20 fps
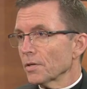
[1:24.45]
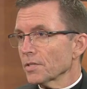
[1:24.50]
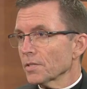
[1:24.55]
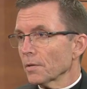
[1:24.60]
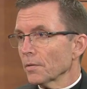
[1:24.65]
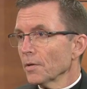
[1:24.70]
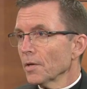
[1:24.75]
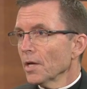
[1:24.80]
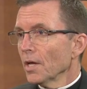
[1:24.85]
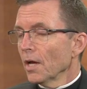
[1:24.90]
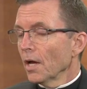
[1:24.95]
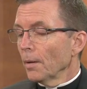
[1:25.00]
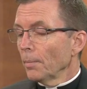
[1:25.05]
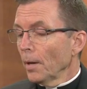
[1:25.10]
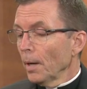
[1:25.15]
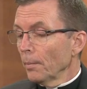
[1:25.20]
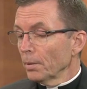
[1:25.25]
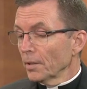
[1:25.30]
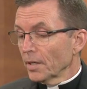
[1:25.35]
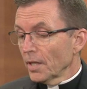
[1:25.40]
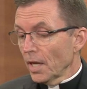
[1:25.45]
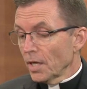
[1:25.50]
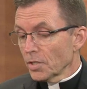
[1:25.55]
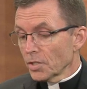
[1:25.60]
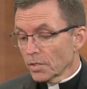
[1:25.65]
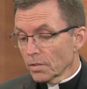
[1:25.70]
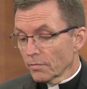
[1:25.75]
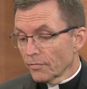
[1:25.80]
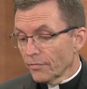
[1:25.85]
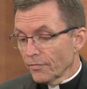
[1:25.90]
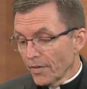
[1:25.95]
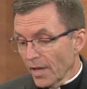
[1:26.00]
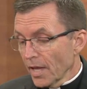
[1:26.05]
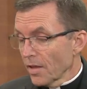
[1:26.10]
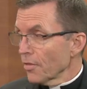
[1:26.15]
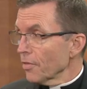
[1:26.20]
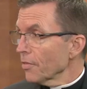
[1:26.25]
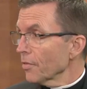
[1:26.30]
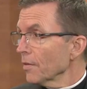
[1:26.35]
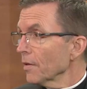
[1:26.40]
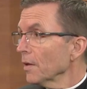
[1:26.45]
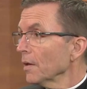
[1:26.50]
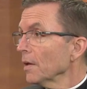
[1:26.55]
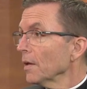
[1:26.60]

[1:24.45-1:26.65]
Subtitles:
It's a publication of faith.